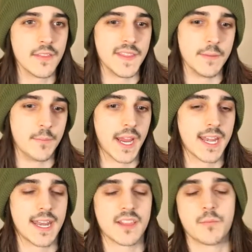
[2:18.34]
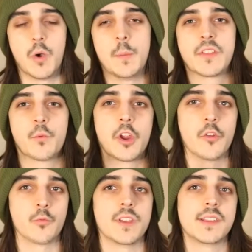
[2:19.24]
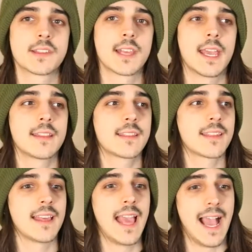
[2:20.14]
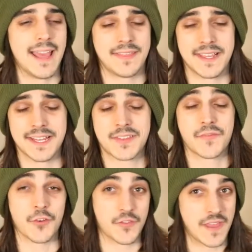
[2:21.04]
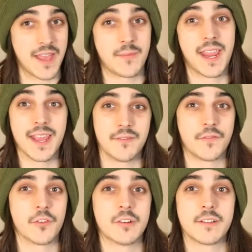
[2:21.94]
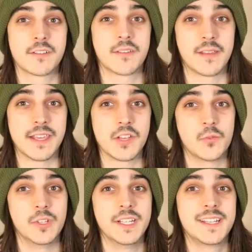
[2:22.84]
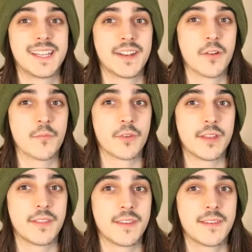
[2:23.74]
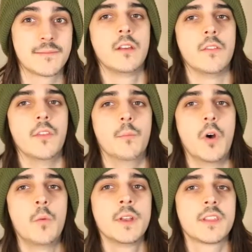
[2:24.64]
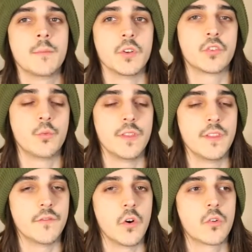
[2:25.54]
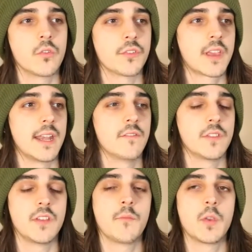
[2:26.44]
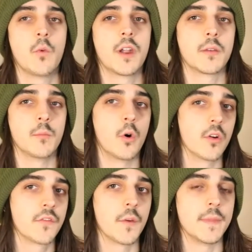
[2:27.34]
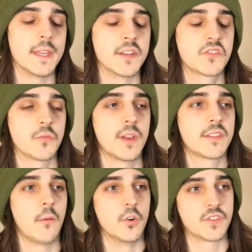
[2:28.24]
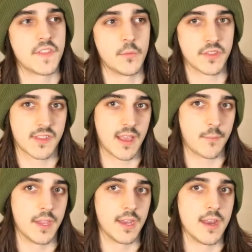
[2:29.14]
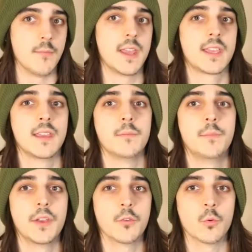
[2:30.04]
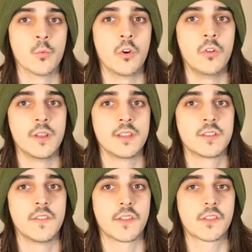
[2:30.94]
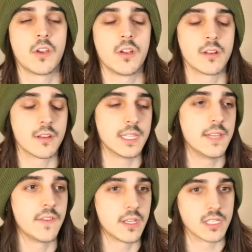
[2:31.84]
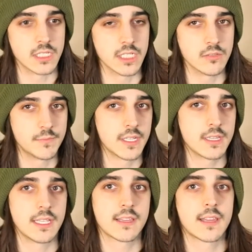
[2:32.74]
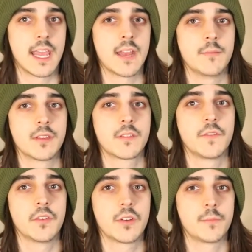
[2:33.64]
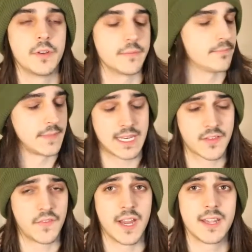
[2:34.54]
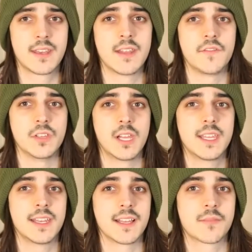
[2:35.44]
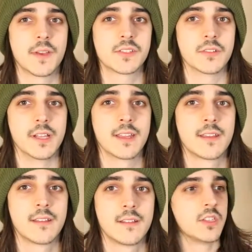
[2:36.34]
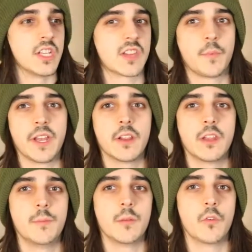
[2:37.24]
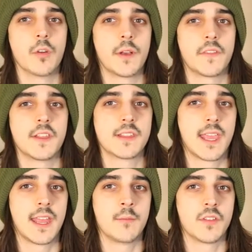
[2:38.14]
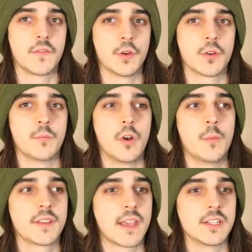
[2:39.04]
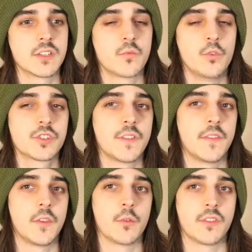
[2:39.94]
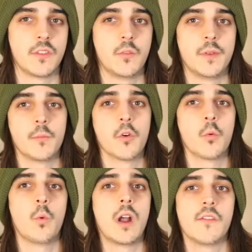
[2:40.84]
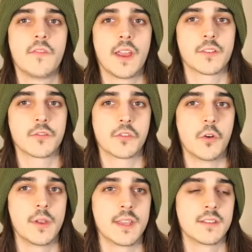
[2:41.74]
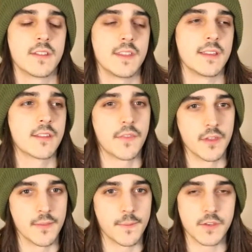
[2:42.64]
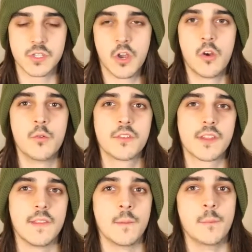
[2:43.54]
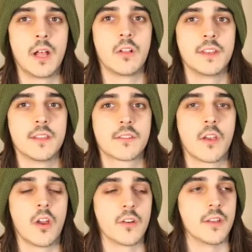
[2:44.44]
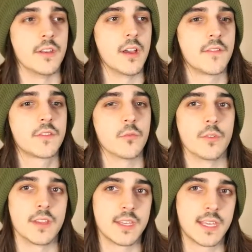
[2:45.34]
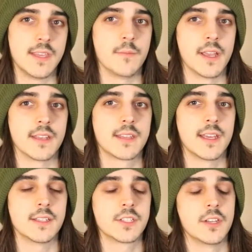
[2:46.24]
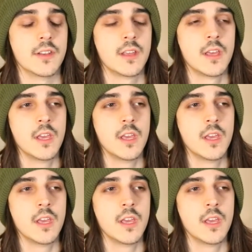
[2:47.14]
the band has moments where it resets. I think it's for them and for us equally to get our breathing. The moments in between the vocals kind of leave me wanting more from the instruments. I wish they would step in and make a bigger role into the song, leaving it a little bit less atmospheric, but that's fine if you like it especially. To explain a little bit more about these atmospheric moments, I just wish that there was a little bit more wow factor going into these. The tones and the melodies aren't enough to really keep my attention.